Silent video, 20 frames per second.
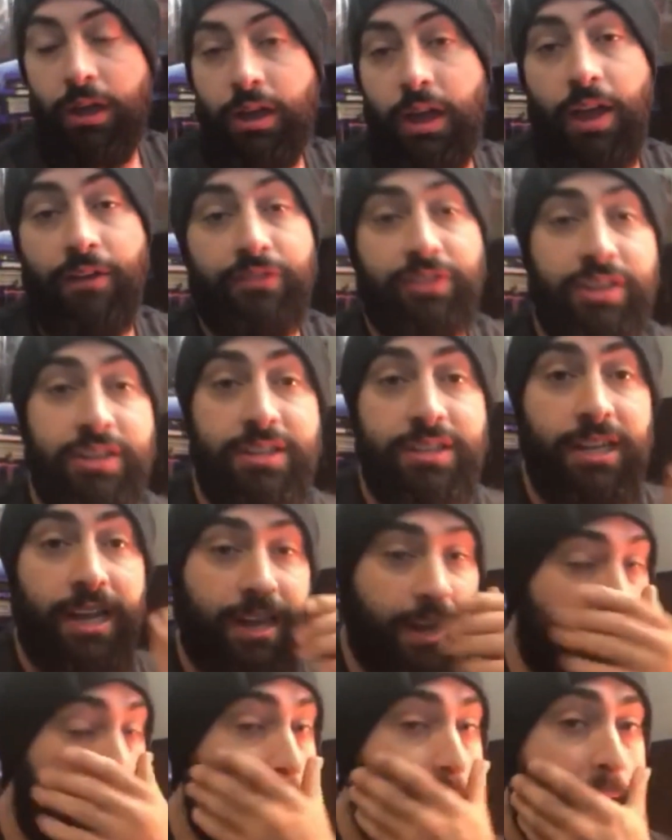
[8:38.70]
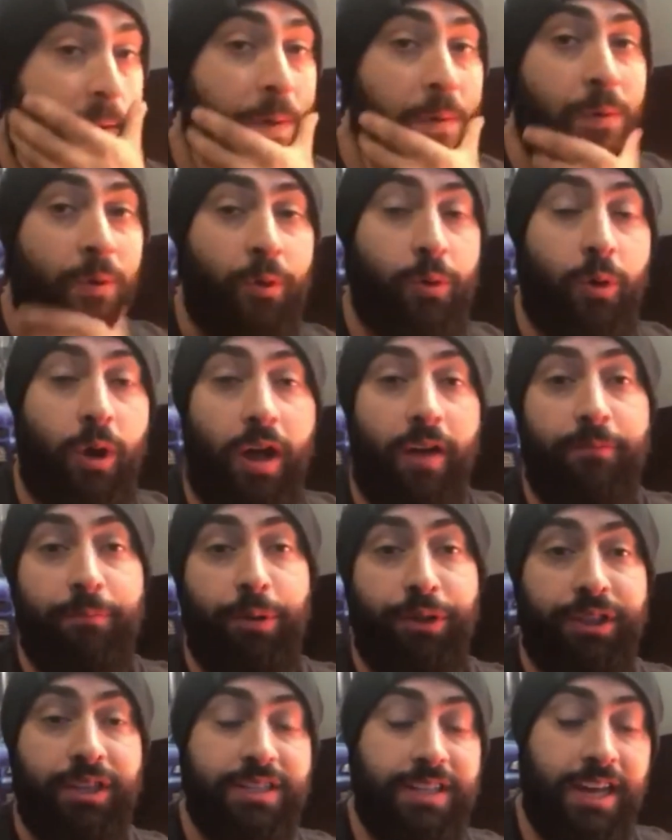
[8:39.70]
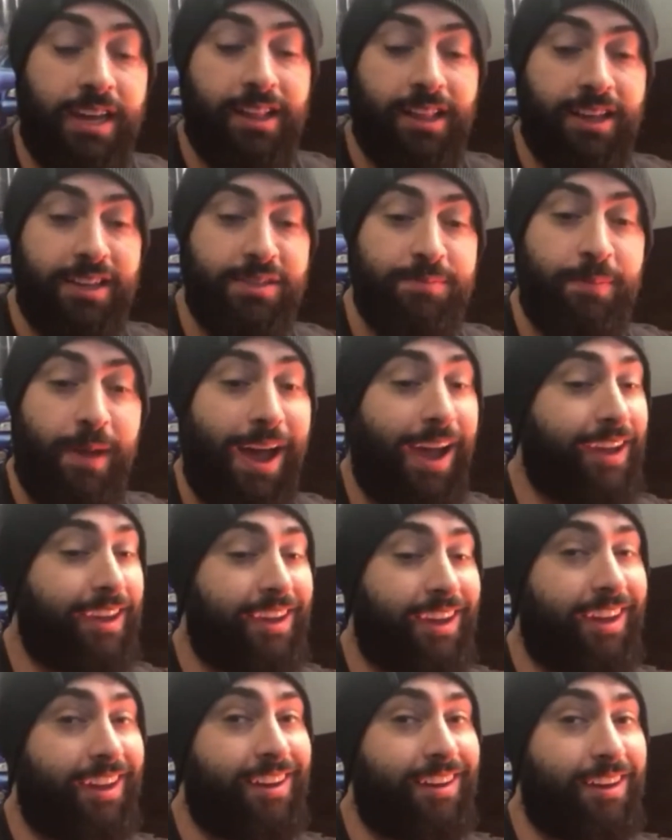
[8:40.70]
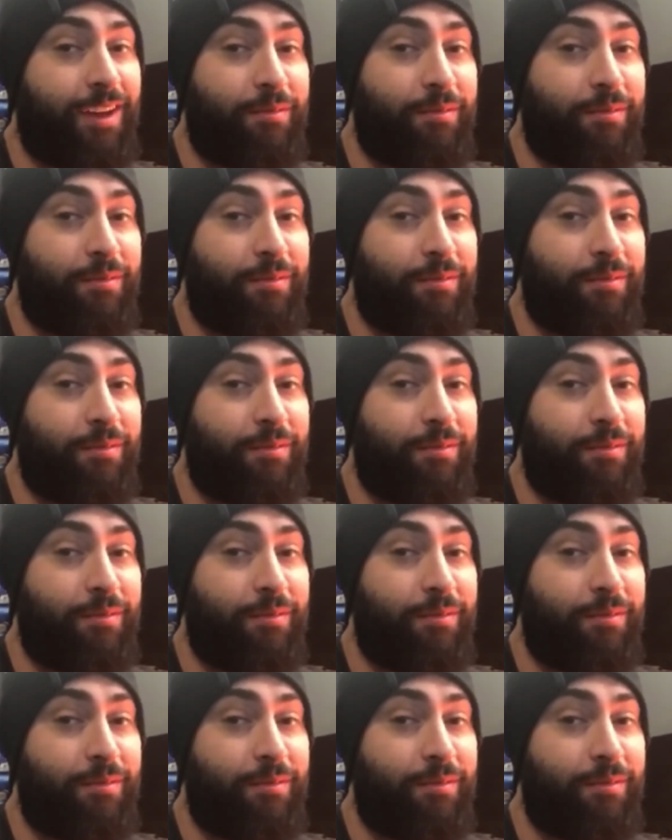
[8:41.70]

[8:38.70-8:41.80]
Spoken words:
Everything's tight now. I put the taillights back in.